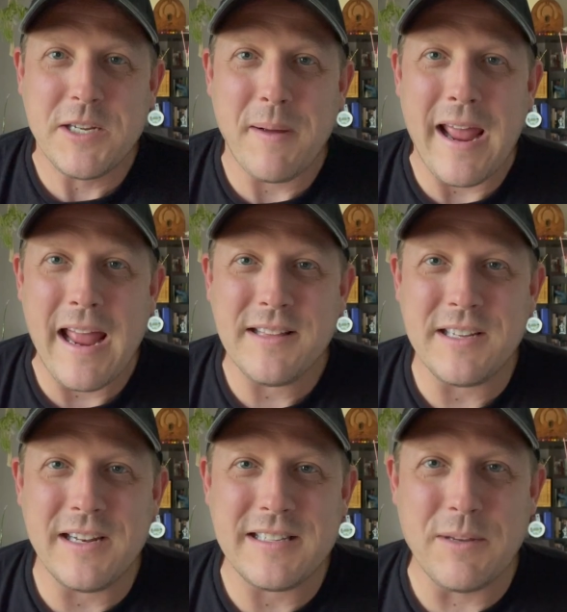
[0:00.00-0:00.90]
my hands
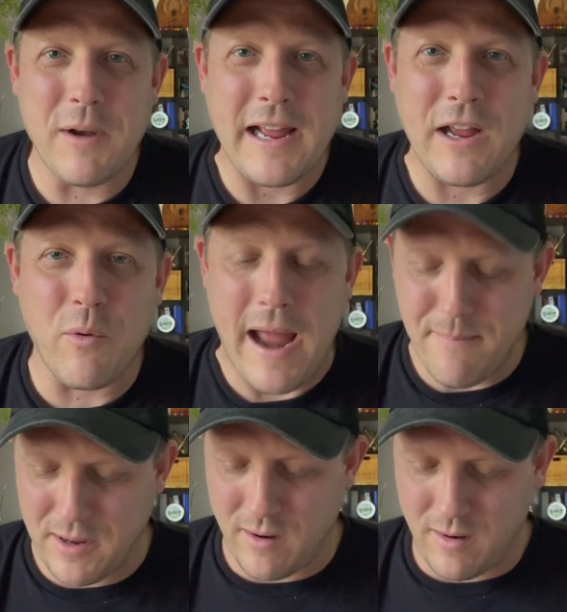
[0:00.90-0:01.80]
in and see what I can
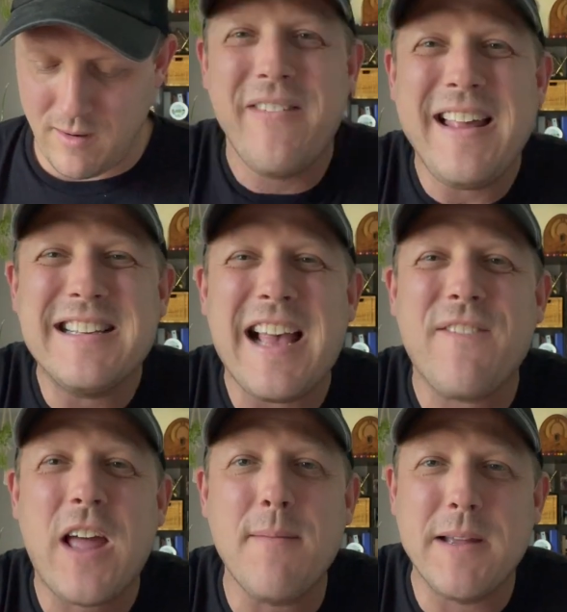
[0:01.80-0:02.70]
grab here. These
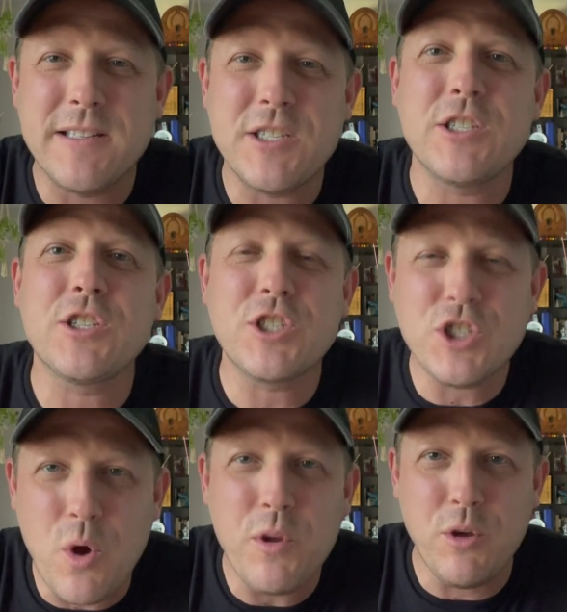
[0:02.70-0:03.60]
have come in
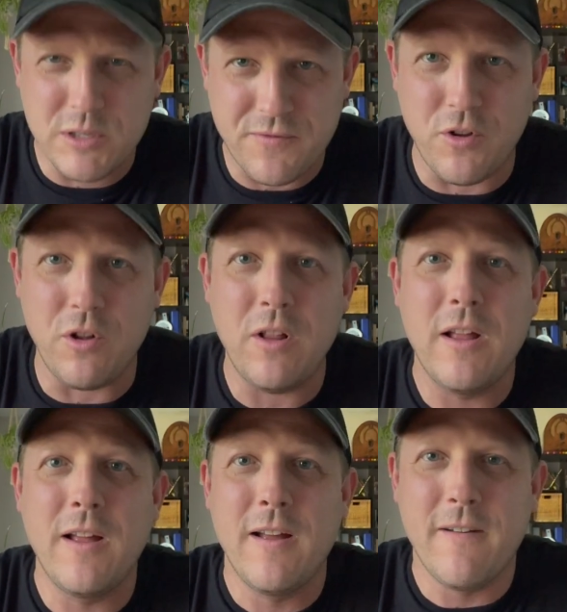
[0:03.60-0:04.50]
so useful
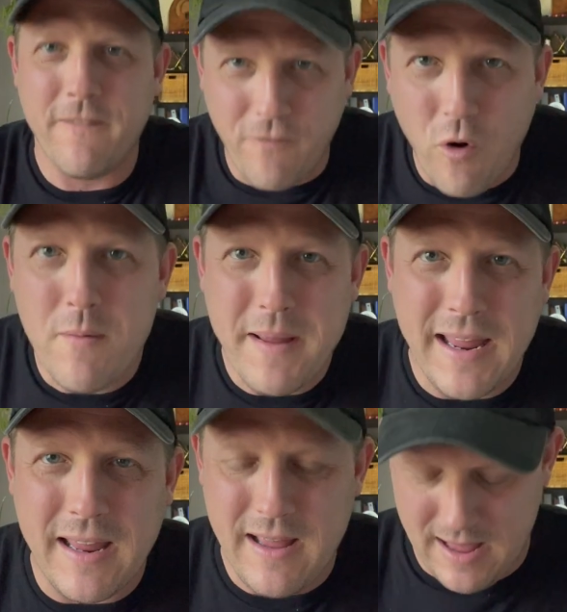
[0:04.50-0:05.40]
for
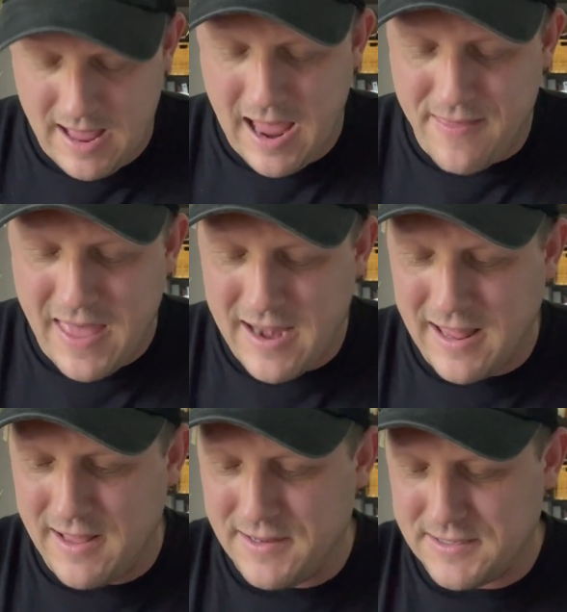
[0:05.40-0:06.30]
me, and that
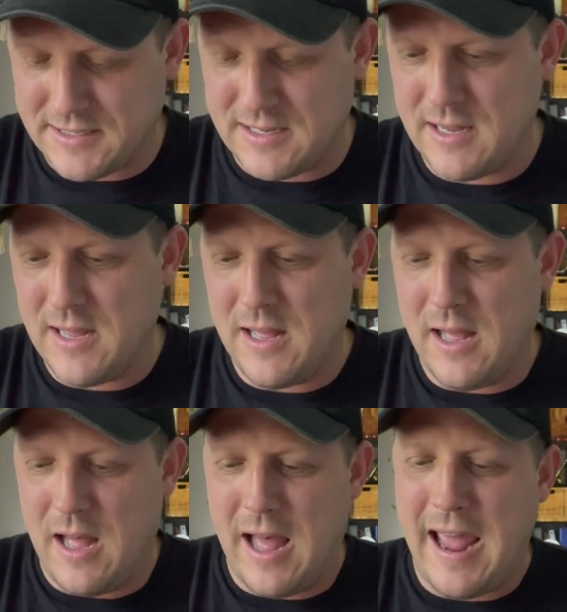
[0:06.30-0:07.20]

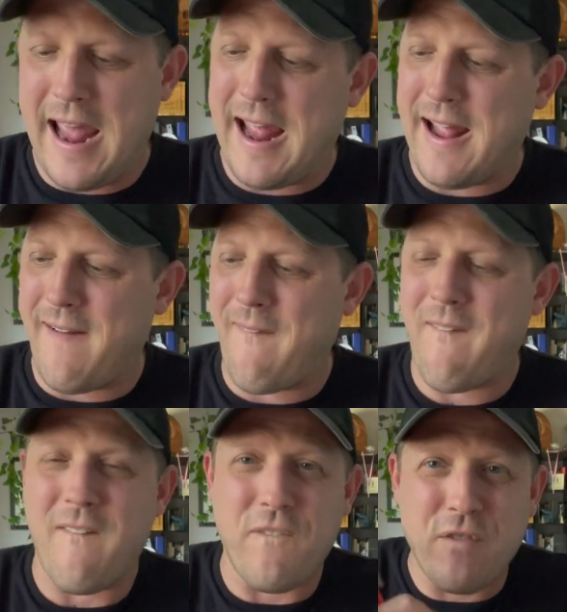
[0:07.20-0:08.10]
is a
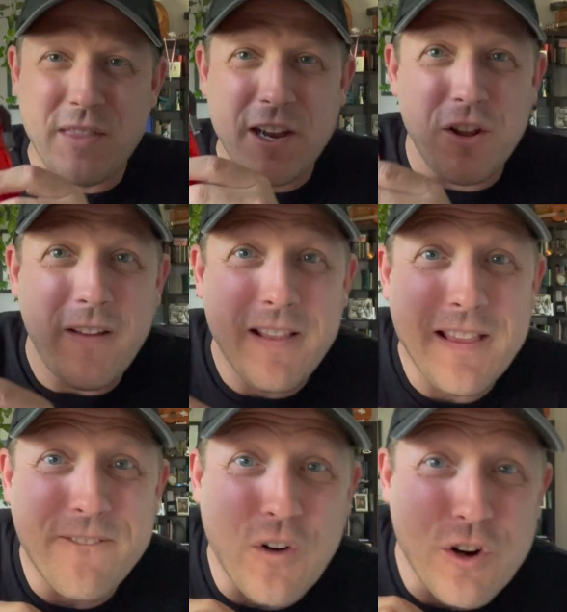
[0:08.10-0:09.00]
little
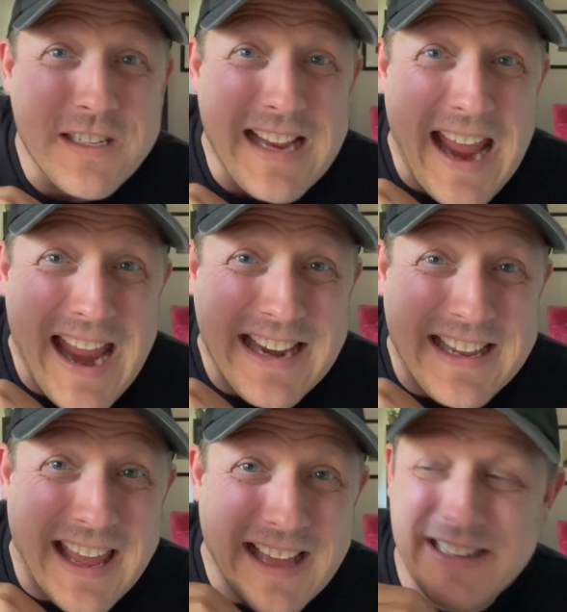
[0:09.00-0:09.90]
first aid
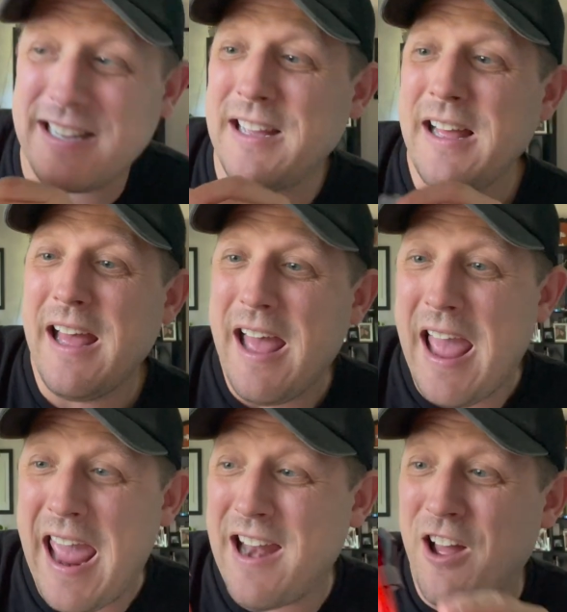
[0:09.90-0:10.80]
kit.
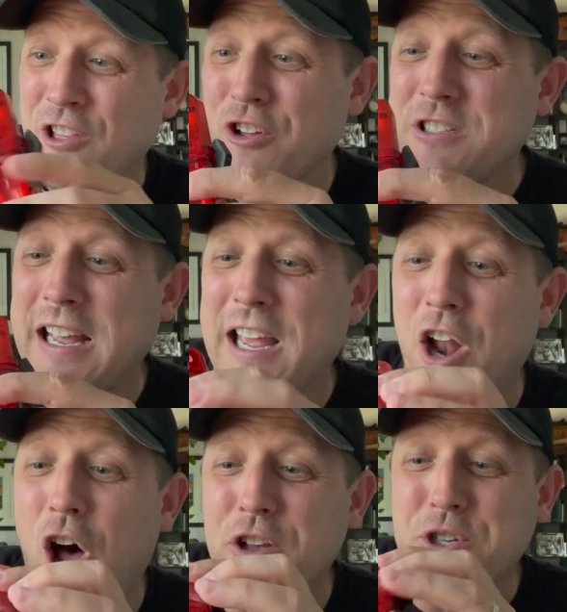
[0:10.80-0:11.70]
And it looks like
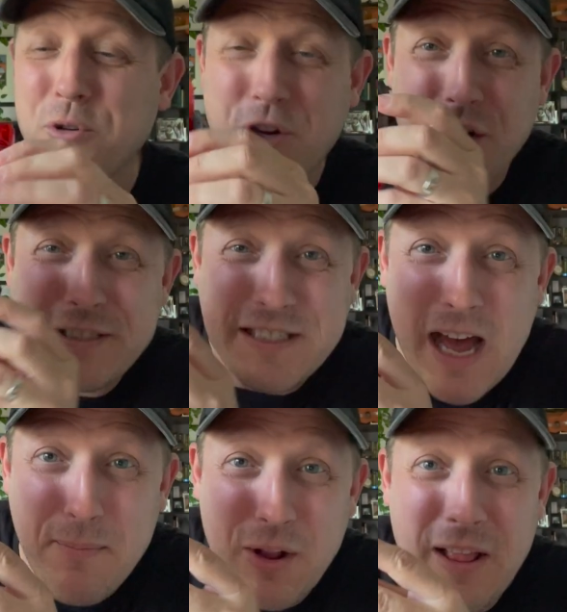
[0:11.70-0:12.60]
it also could
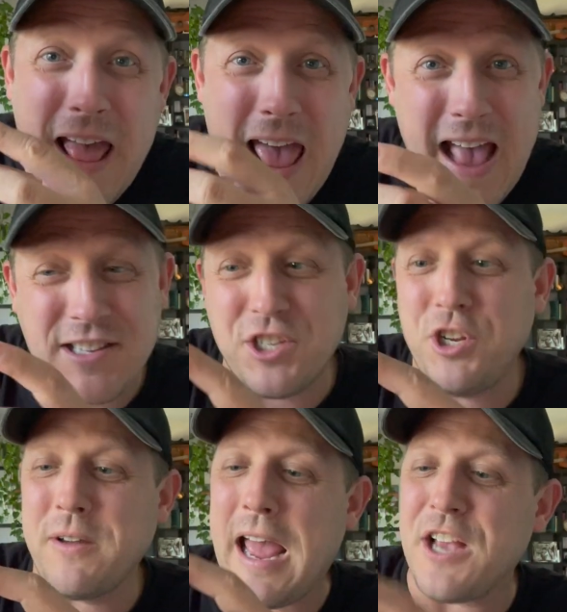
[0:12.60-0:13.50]
double as a
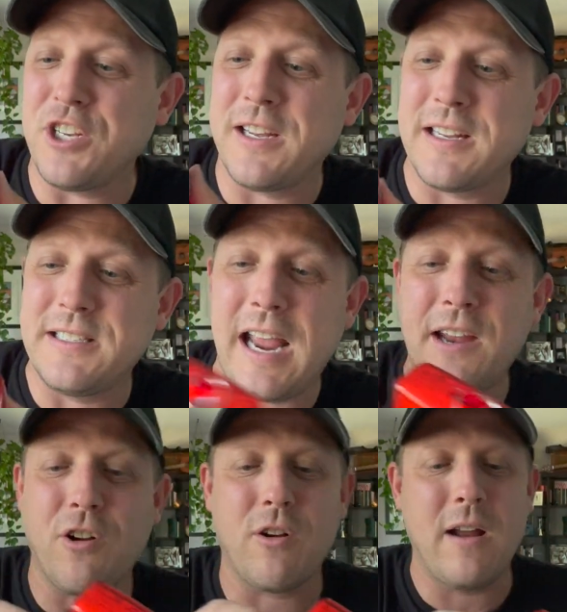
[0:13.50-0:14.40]
geocaching
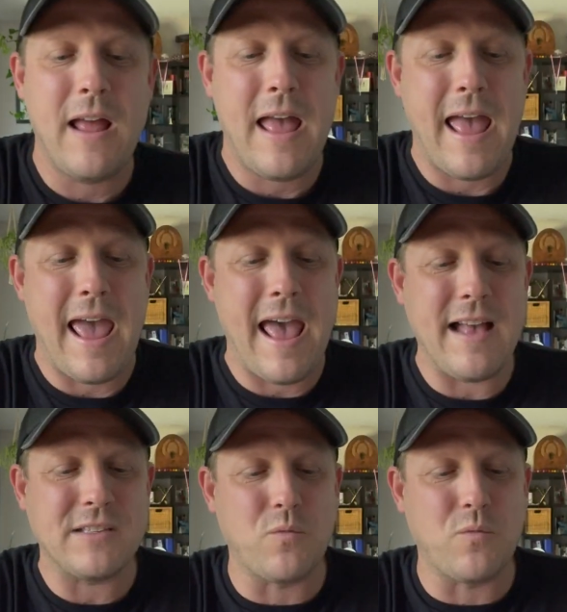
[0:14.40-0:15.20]
container as